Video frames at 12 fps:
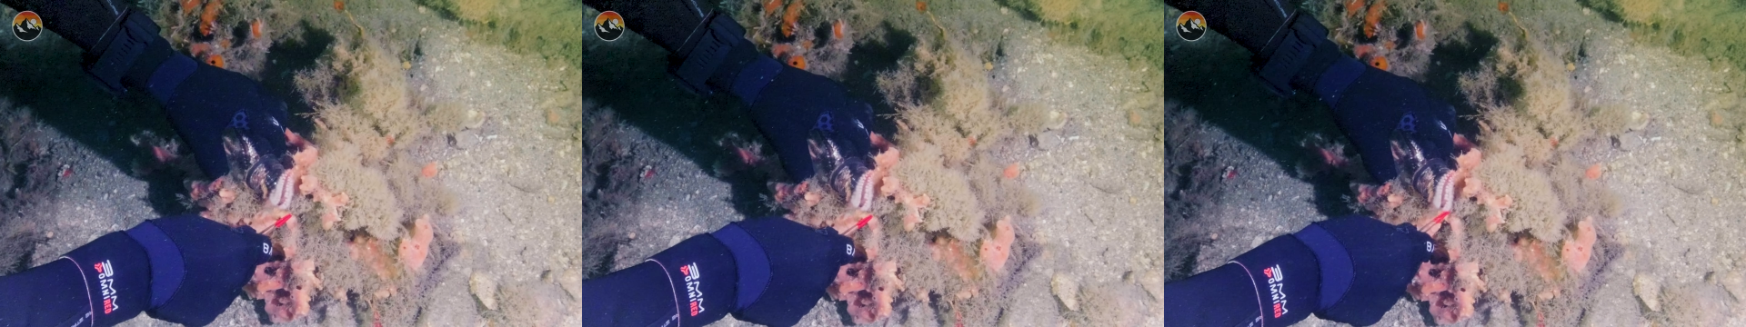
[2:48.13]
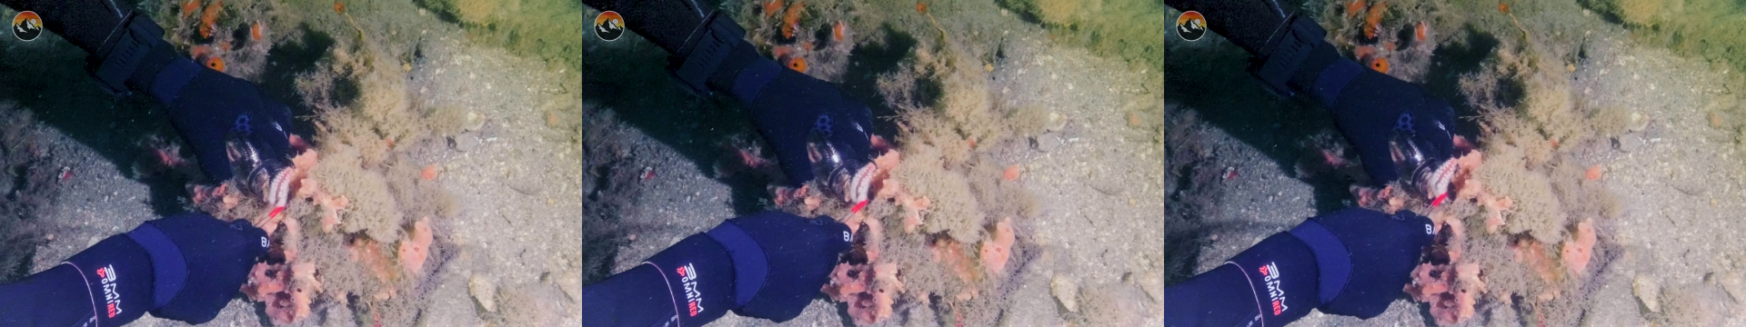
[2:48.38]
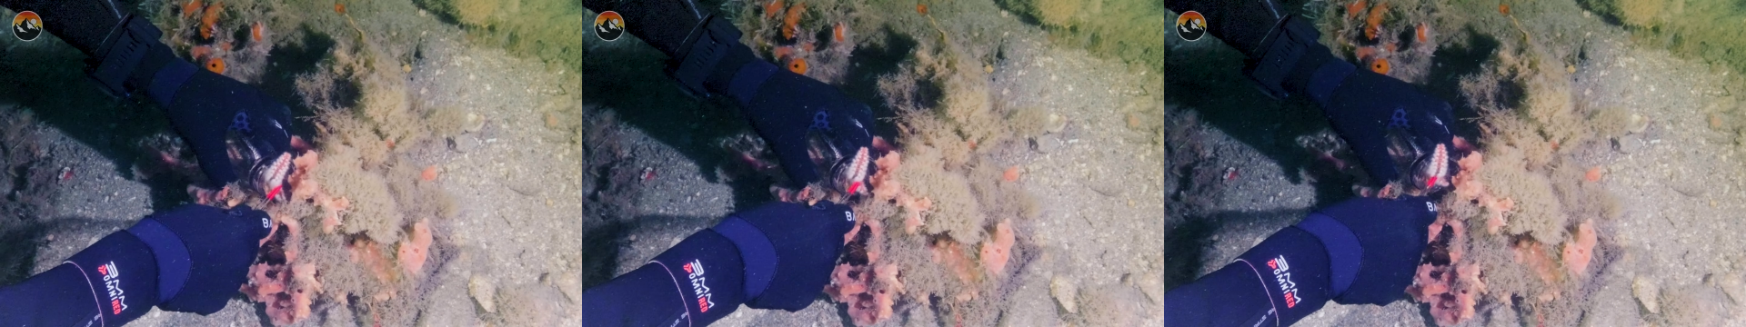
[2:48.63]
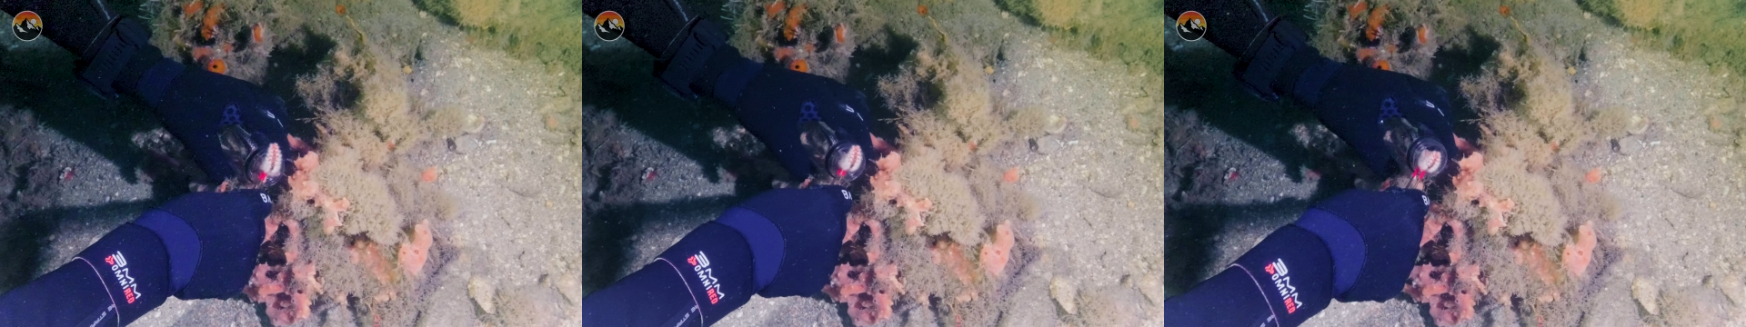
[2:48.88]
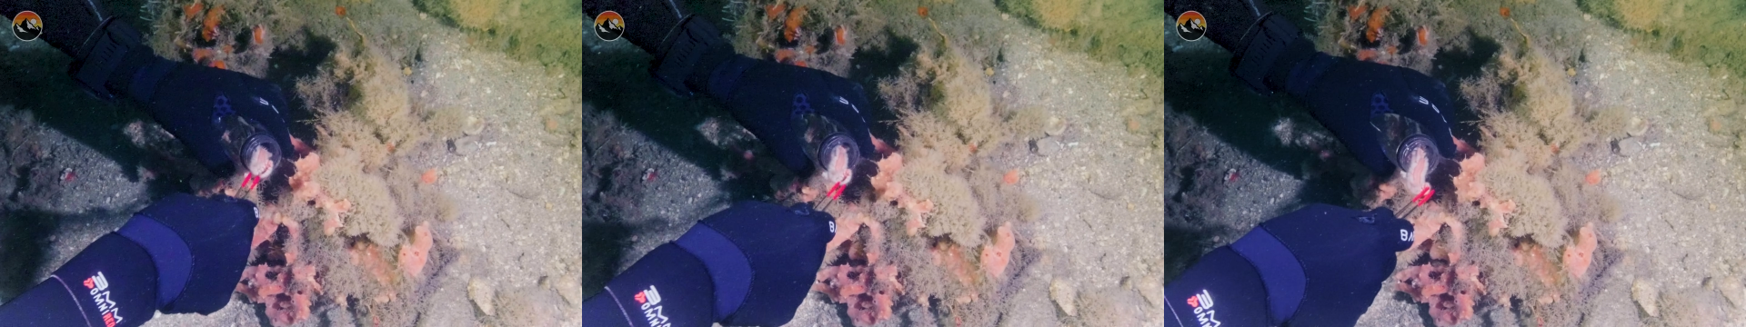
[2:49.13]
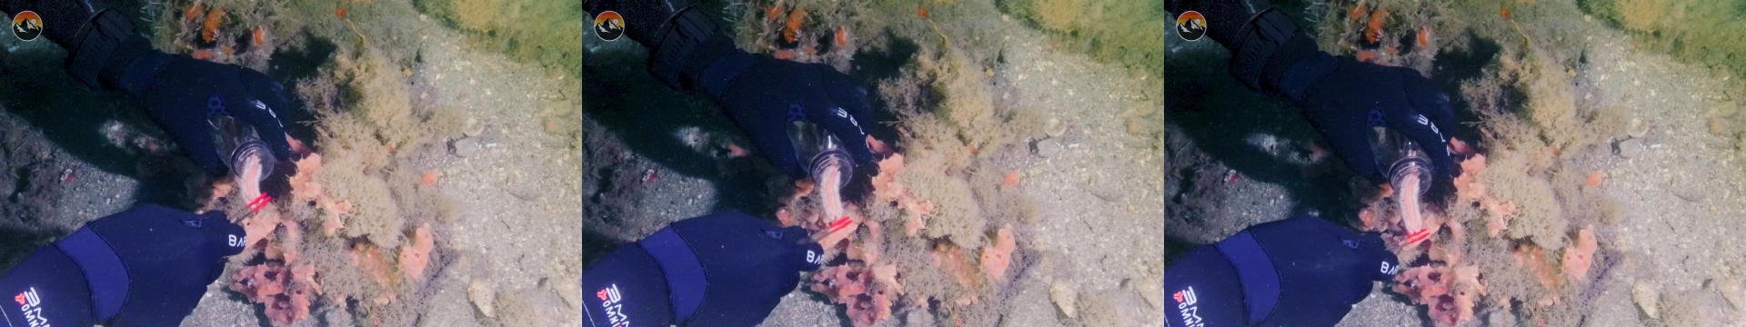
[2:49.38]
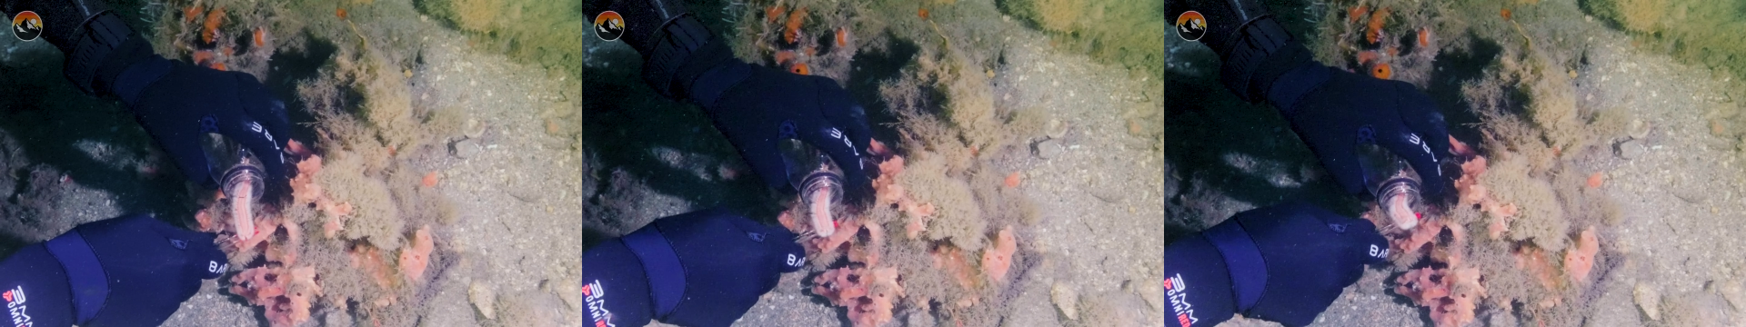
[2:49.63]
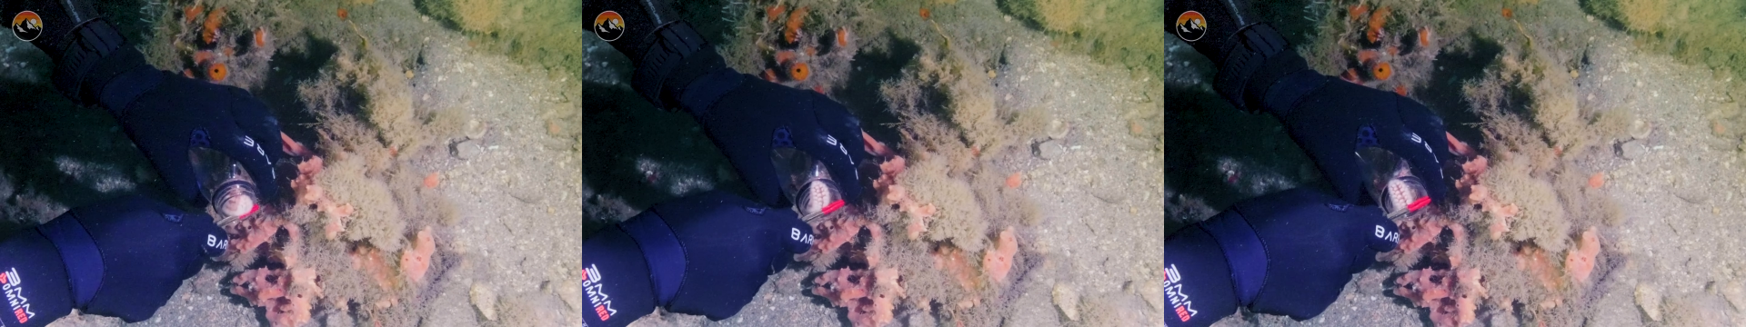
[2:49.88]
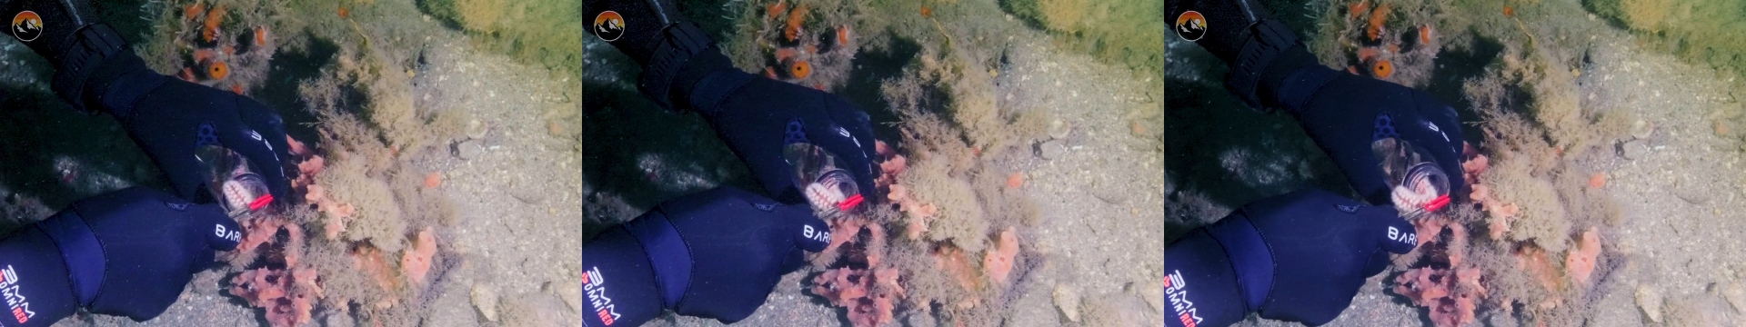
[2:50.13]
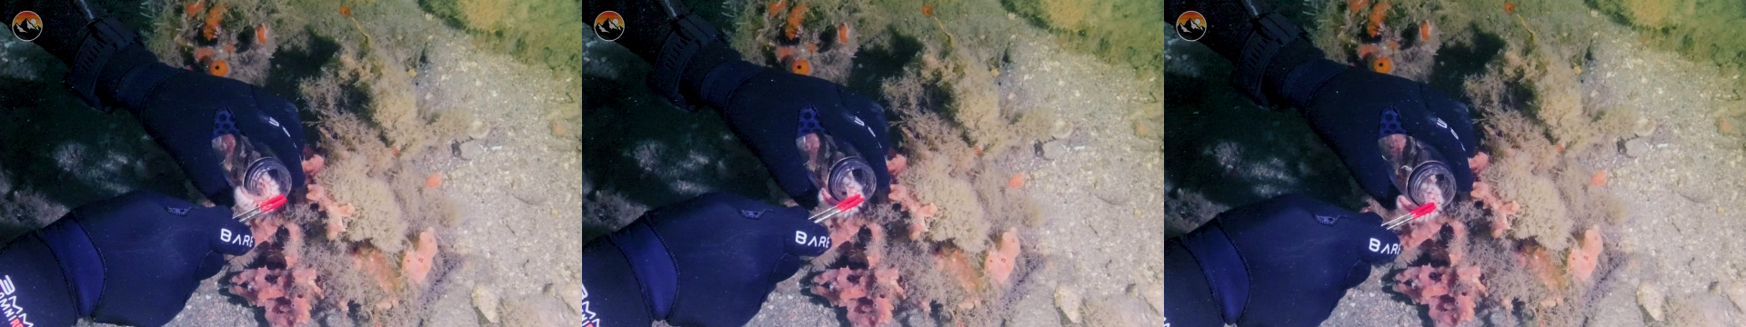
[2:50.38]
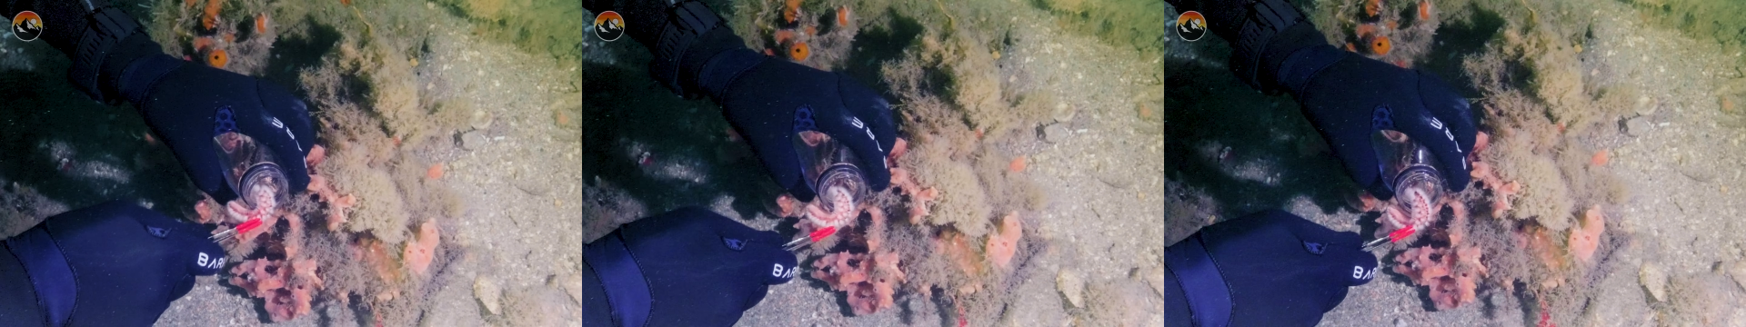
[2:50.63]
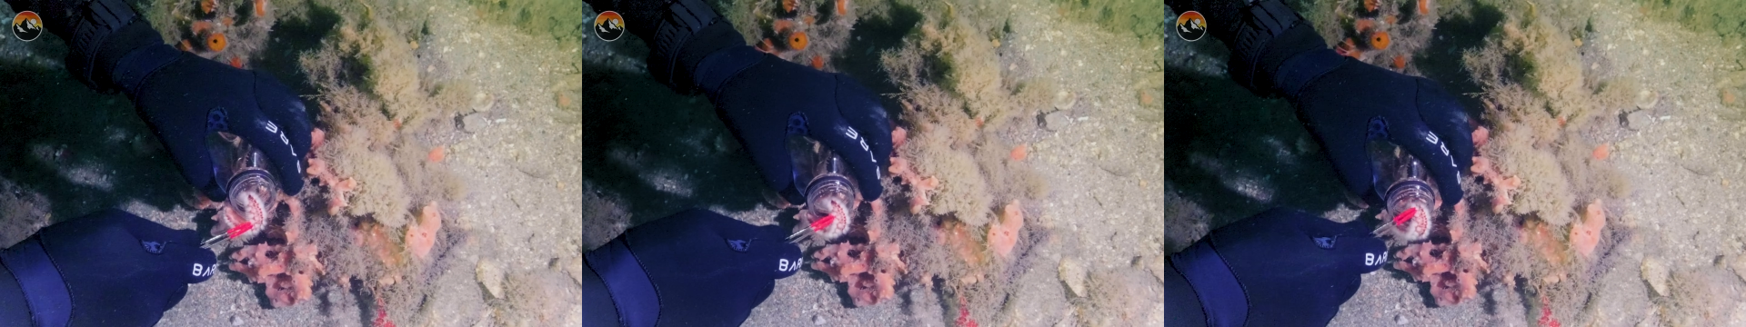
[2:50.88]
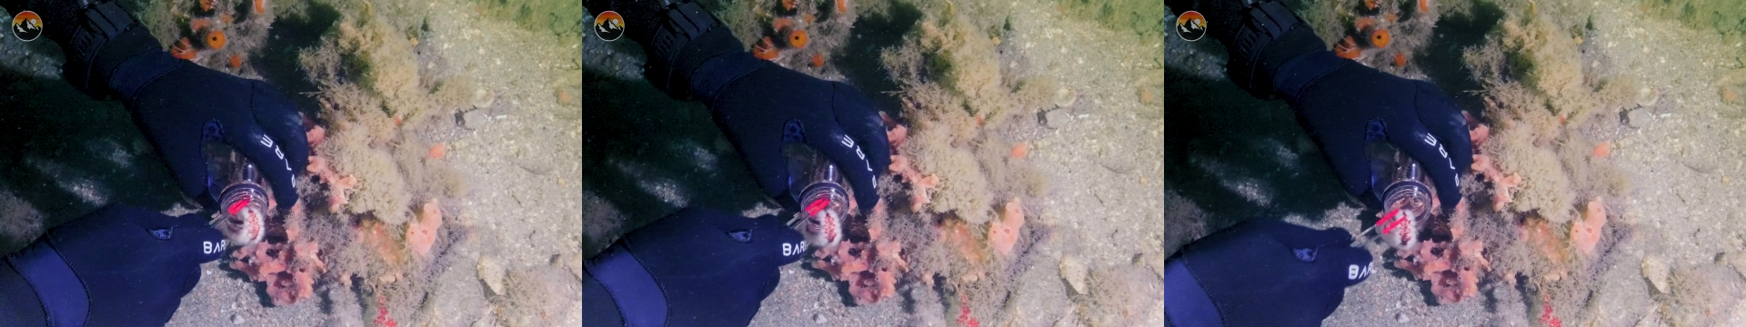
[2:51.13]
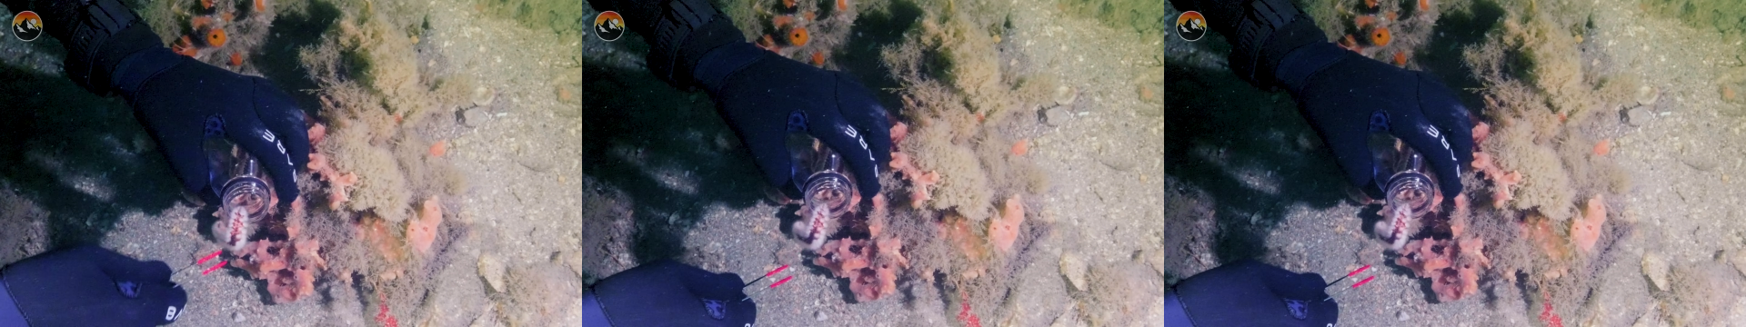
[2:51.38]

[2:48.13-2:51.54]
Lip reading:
(no speaker visible)